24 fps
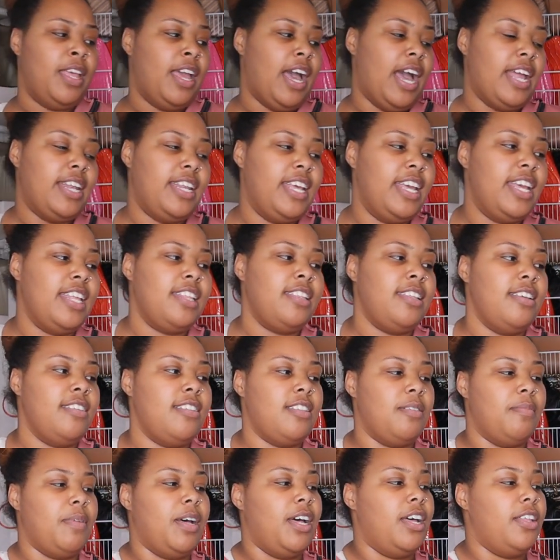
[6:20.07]
I did see
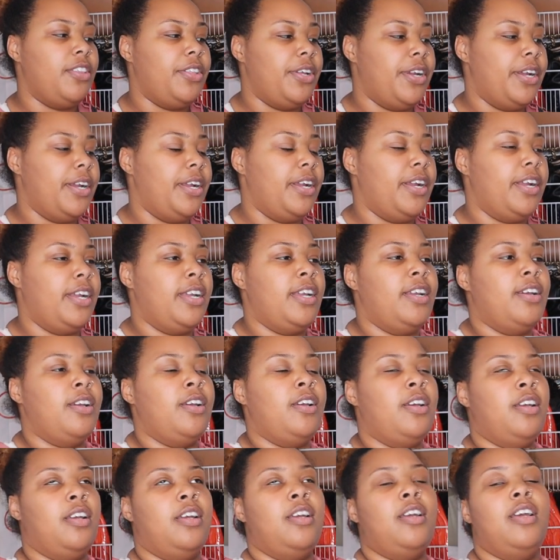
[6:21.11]
some other
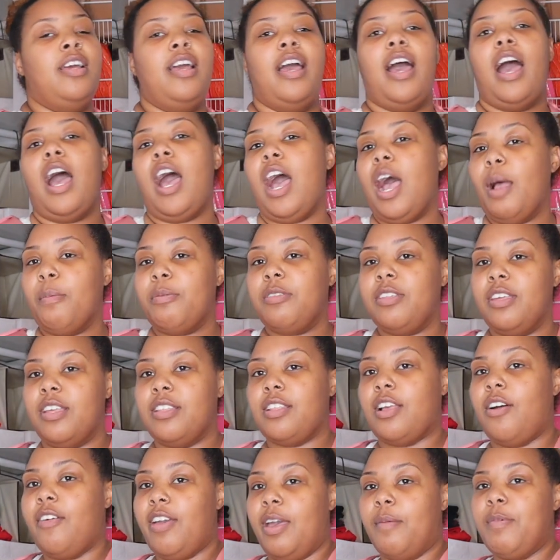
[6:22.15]

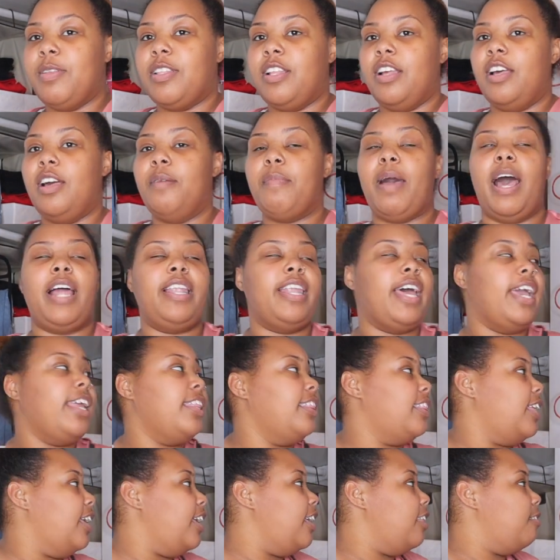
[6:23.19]
options on Amazon. I
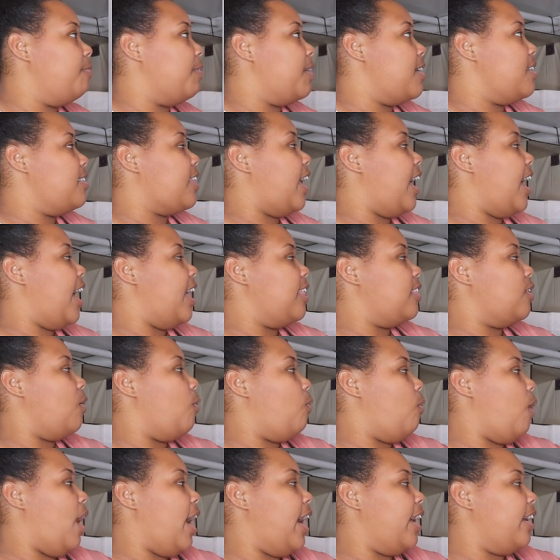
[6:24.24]
like these because they had the
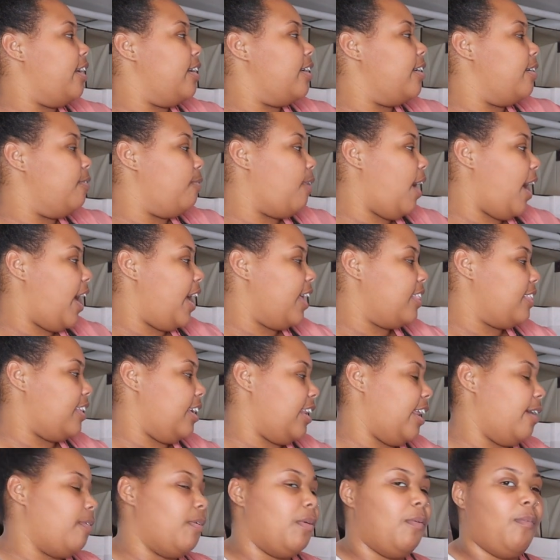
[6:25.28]
wire racks
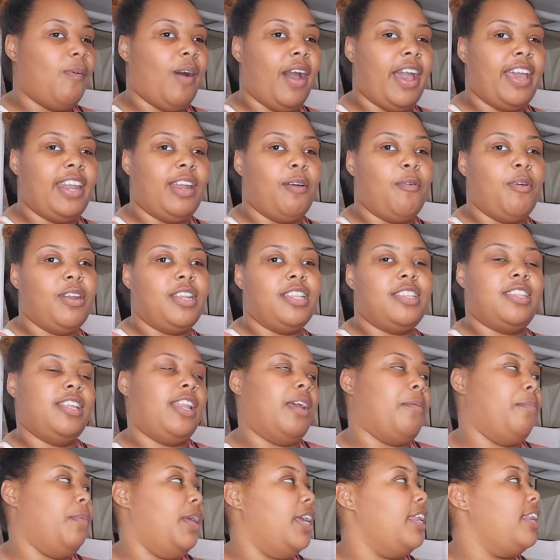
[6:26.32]
and they were white, and I wanted to
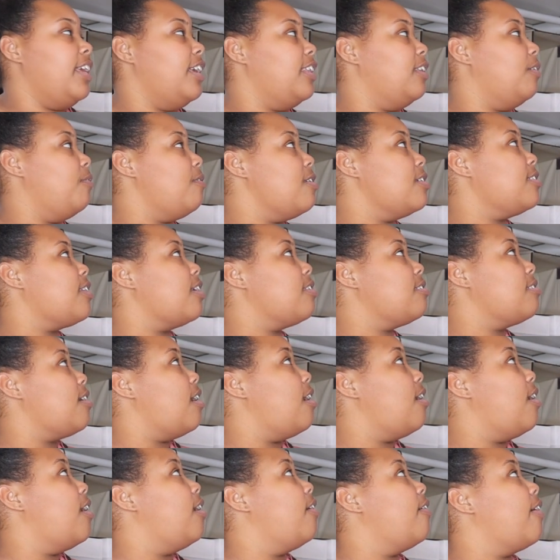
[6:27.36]
like blend in. The ones I
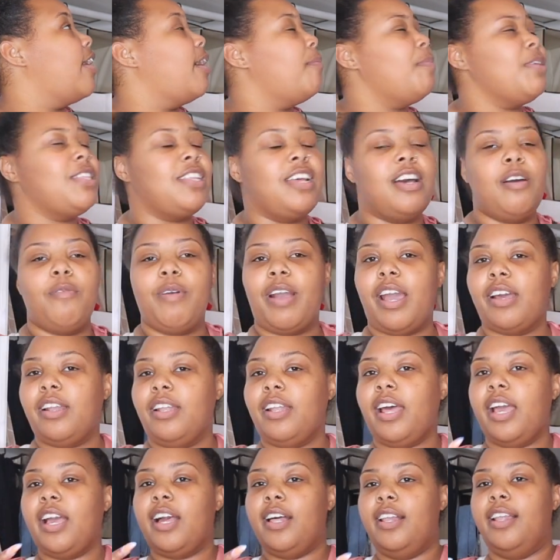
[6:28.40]
saw on Amazon were kind of
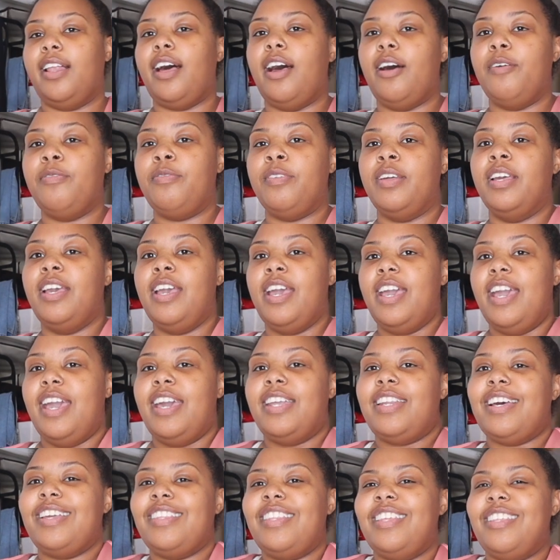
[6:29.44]
like cloth,
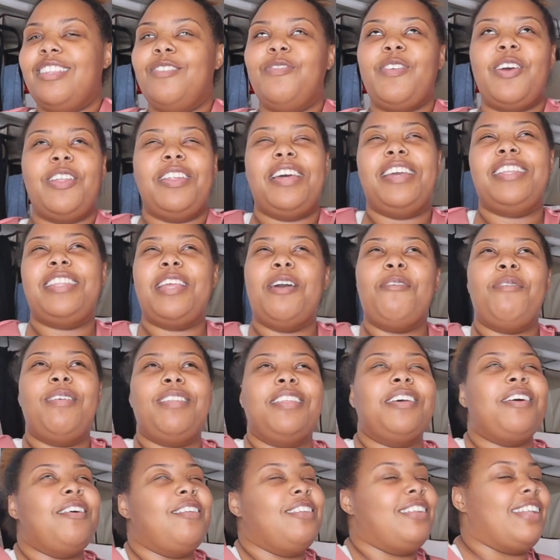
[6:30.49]
and I just felt like that
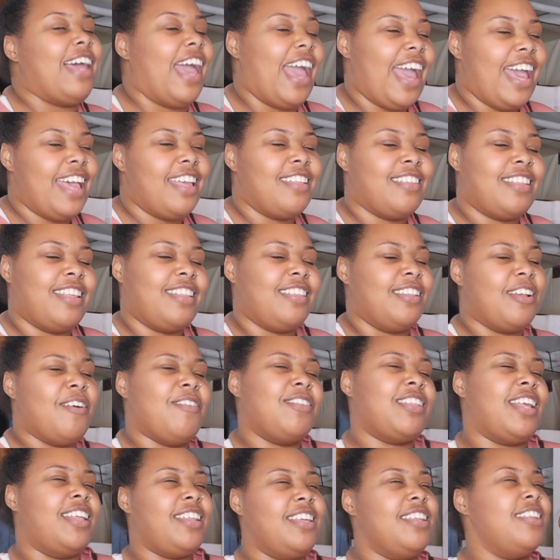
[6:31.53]
wasn't gonna last as long
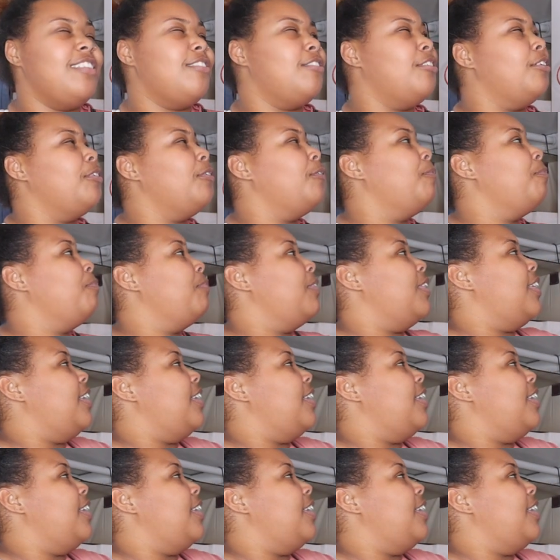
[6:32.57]
as I needed to.